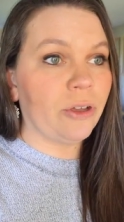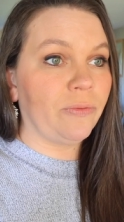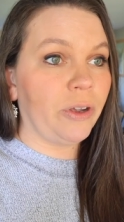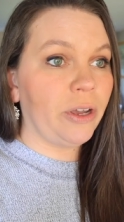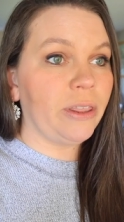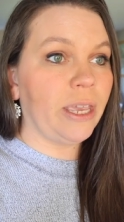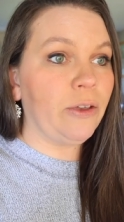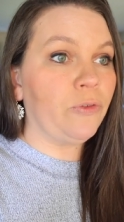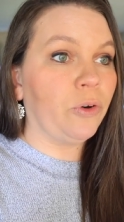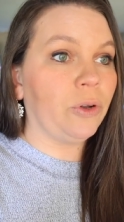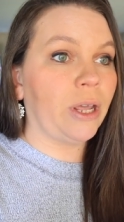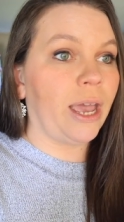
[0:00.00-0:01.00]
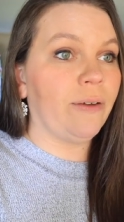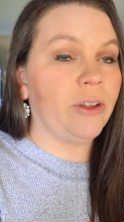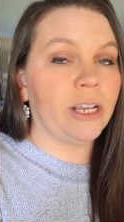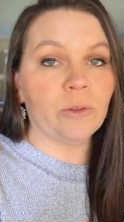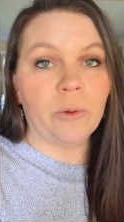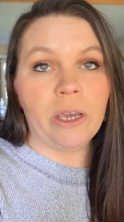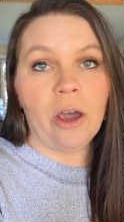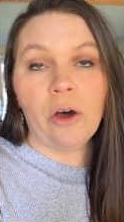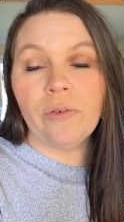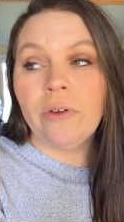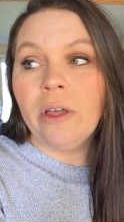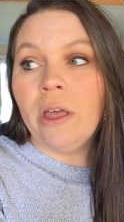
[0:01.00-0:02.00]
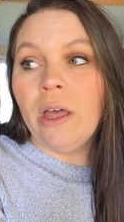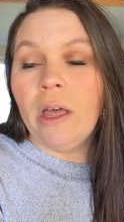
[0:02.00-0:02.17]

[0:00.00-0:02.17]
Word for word: So I'm very thankful to have next week off.